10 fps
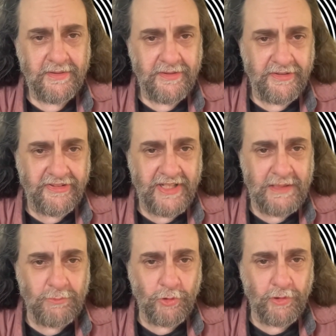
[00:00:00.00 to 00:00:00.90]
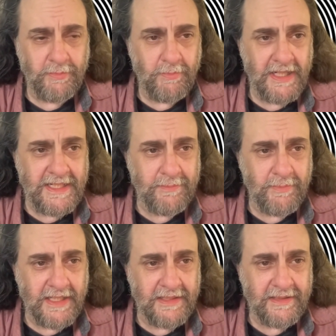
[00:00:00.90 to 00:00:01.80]
the same were the mighty
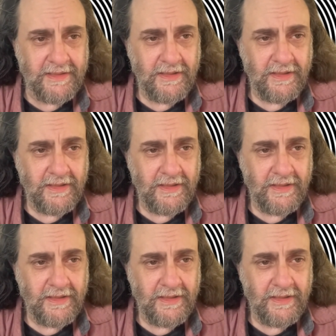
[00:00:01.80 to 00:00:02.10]
men